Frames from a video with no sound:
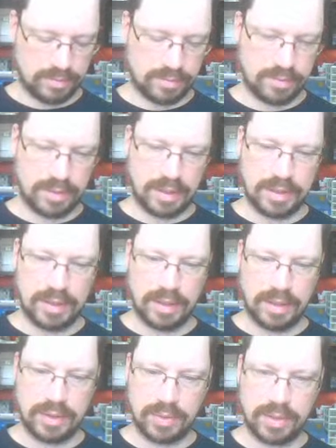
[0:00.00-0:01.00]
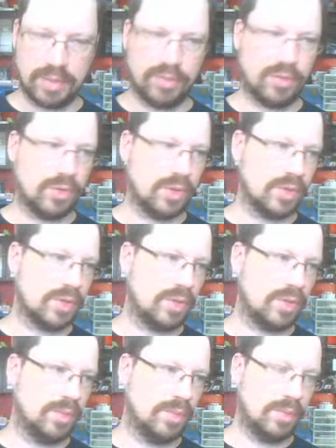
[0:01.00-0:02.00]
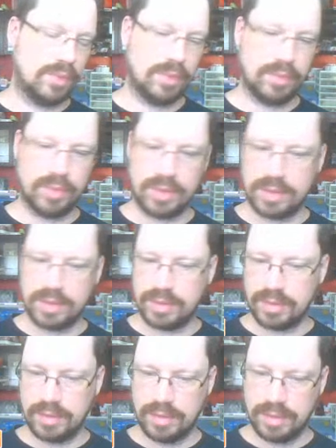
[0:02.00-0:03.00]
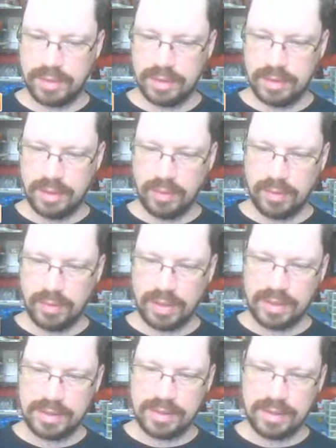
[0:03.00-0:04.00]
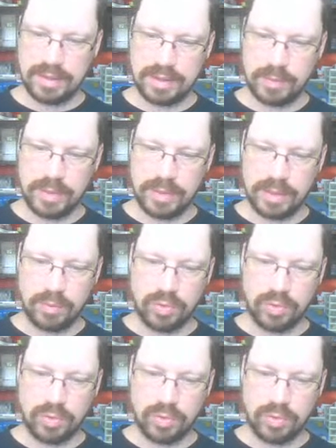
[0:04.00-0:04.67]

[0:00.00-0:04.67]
I try to focus on what I see as being more